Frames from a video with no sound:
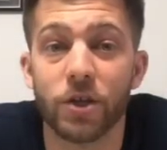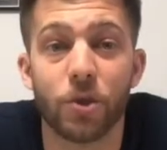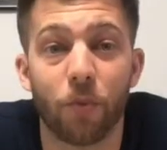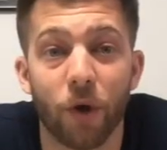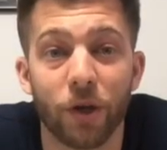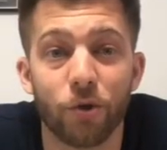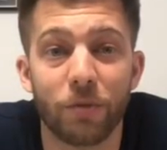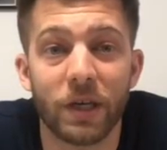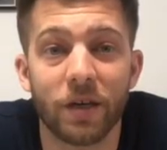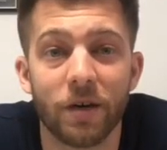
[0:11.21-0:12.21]
It's your boy
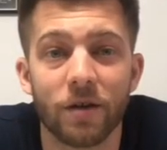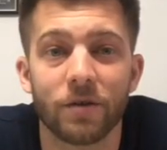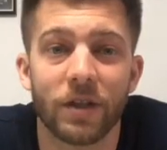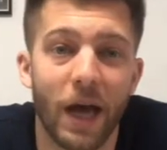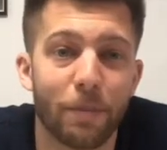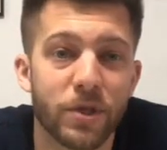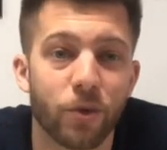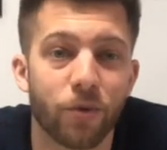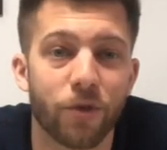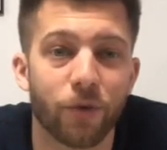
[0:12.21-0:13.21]
Newbie here,
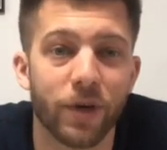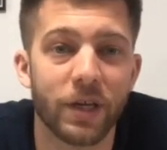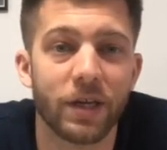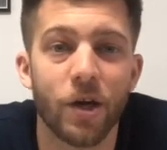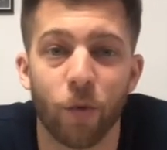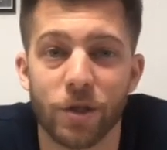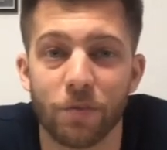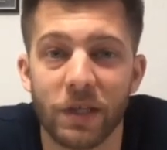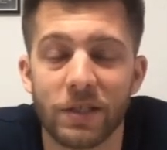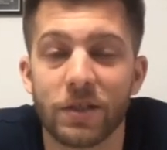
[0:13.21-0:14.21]
episode 3, which
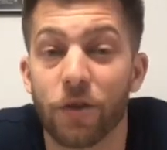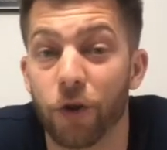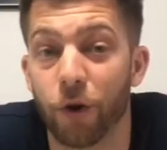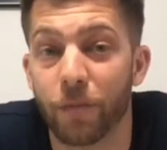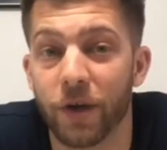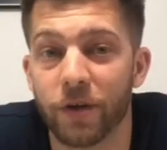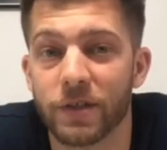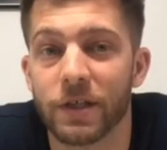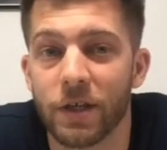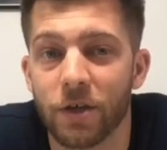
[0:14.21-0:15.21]
means third
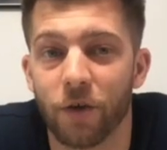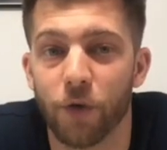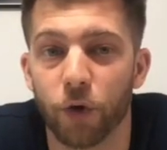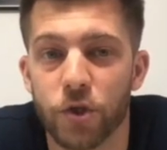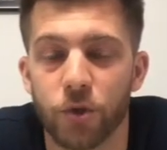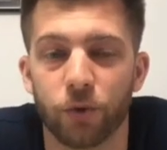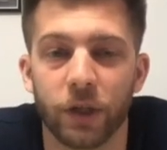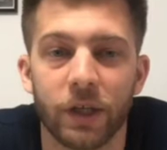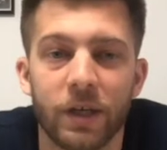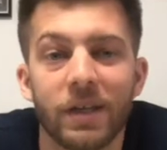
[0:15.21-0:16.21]
appearance of yours truly.